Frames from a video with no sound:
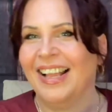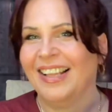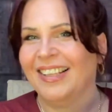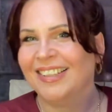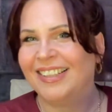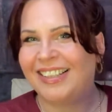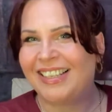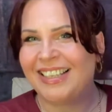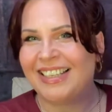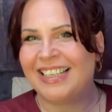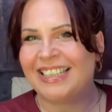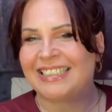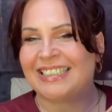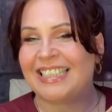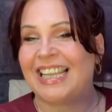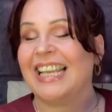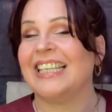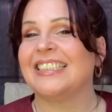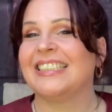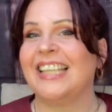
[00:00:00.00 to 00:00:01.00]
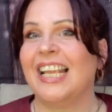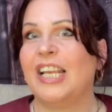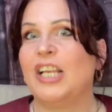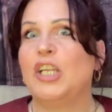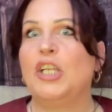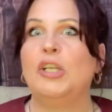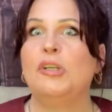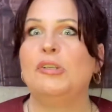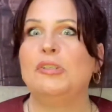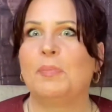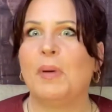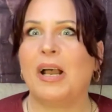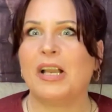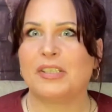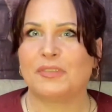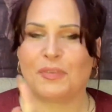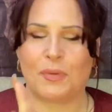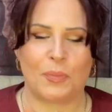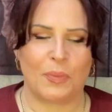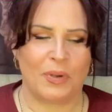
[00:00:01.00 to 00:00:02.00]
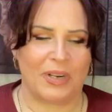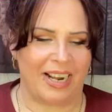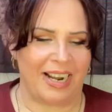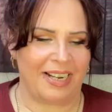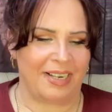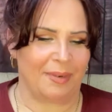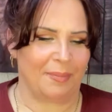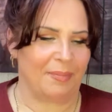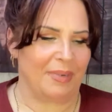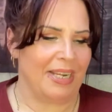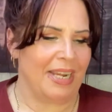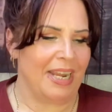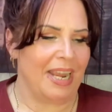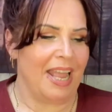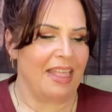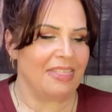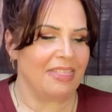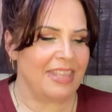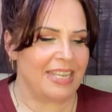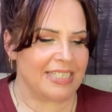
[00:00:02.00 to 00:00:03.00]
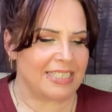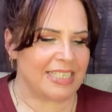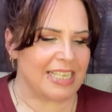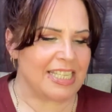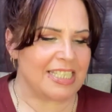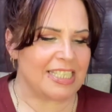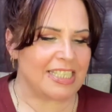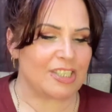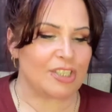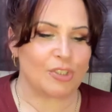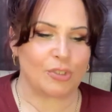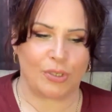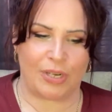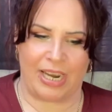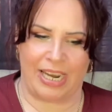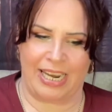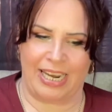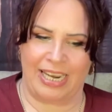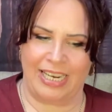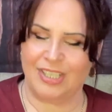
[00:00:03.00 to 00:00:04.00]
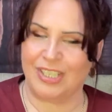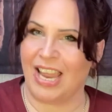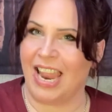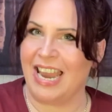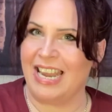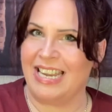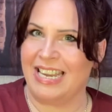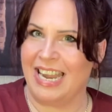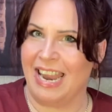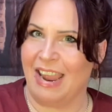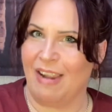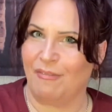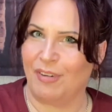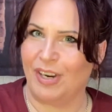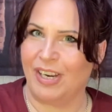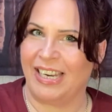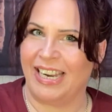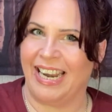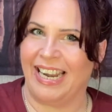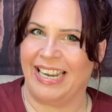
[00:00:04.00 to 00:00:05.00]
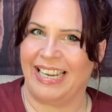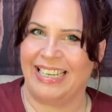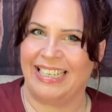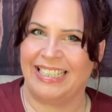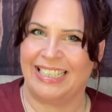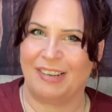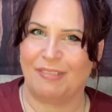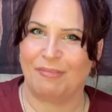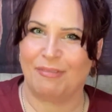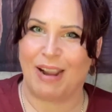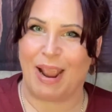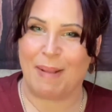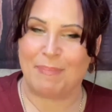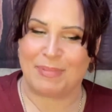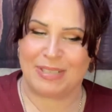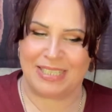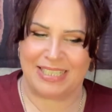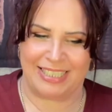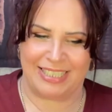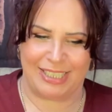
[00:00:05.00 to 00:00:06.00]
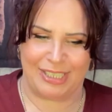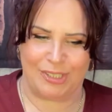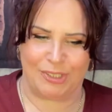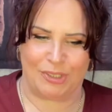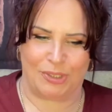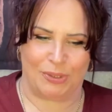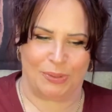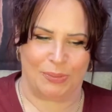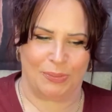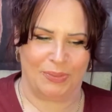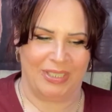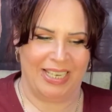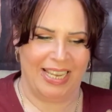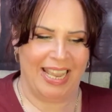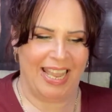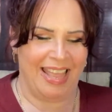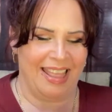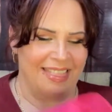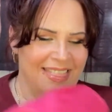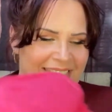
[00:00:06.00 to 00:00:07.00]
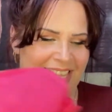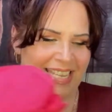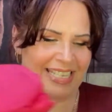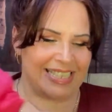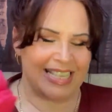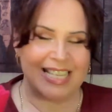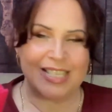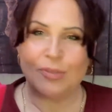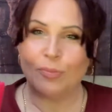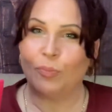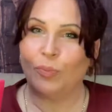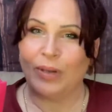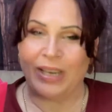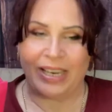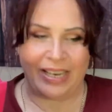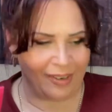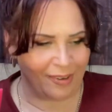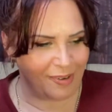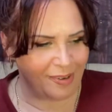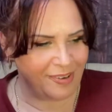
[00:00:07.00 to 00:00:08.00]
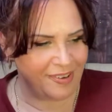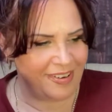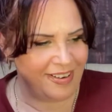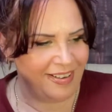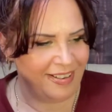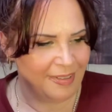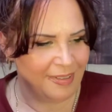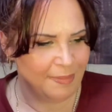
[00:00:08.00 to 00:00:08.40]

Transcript: Look at this. And it's not a huge box for one item. This is strange. I never get anything wrapped in tissue. This is weird.